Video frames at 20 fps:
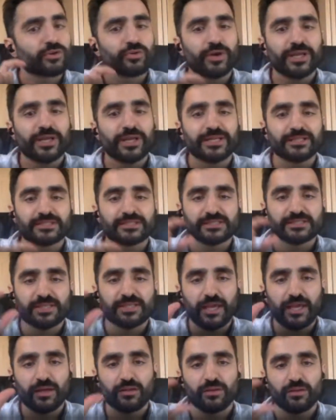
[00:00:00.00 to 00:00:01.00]
credit
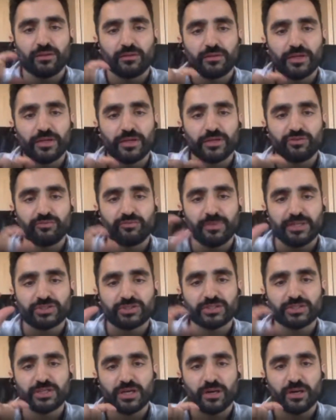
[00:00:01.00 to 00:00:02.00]
scale that you've
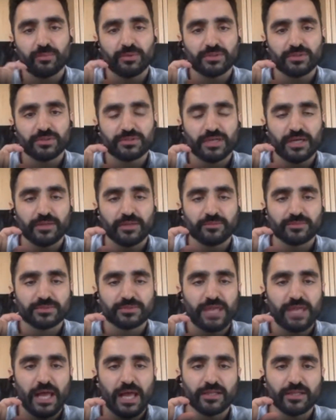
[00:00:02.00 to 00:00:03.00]
mentioned a couple of
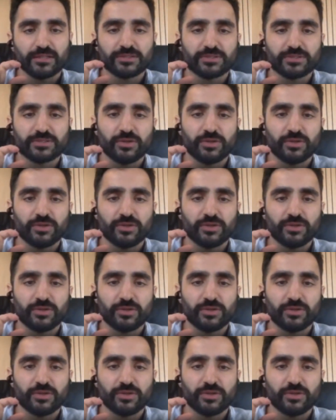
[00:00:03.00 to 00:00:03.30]
times, Alex?